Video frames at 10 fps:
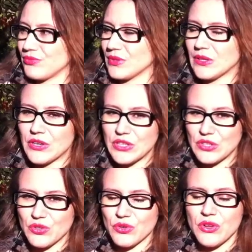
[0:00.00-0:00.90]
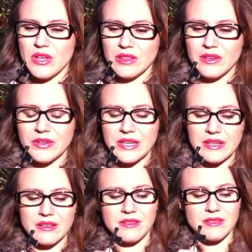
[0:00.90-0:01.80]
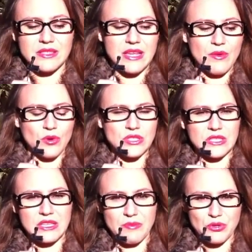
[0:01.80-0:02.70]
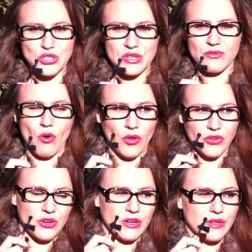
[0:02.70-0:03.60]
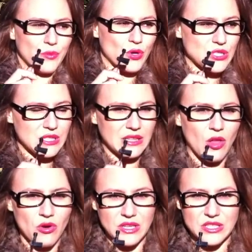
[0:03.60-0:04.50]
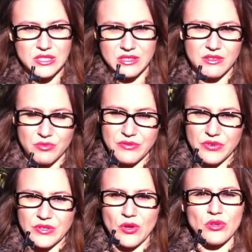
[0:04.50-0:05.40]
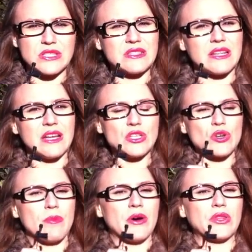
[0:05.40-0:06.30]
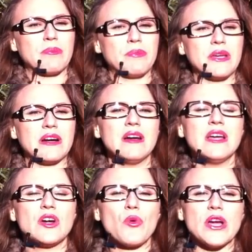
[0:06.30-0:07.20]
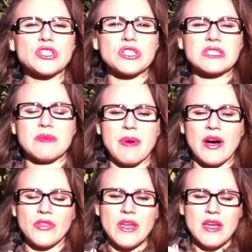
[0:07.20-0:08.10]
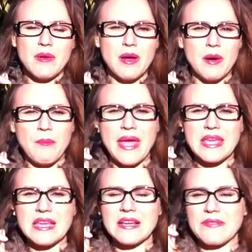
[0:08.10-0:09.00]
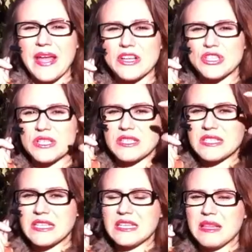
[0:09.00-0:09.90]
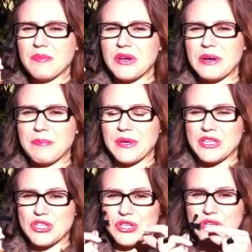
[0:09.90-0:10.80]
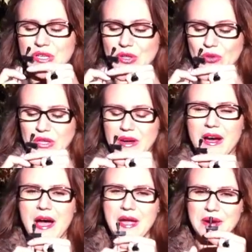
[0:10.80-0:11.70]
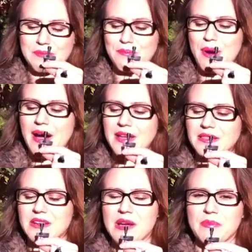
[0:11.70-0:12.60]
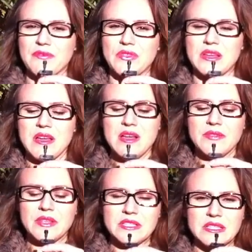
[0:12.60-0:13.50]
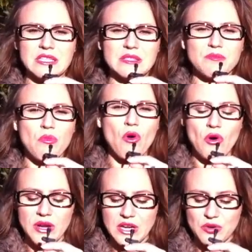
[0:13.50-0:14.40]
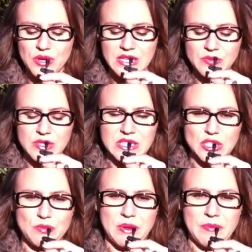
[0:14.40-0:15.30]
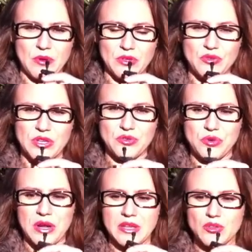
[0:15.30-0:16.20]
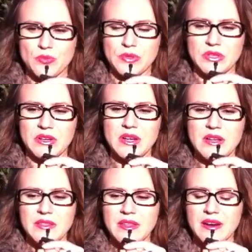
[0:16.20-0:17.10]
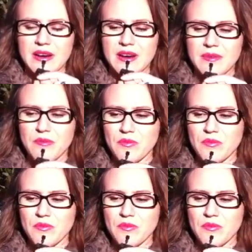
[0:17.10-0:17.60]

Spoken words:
learning. Say, what's the temperature of water and what's the longest river? No, it's intellectual about the bigger questions, about making connections, seeing the bigger picture, you know, the higher mind type of thing. It's more increased with such people with retrograde Jupiter. They're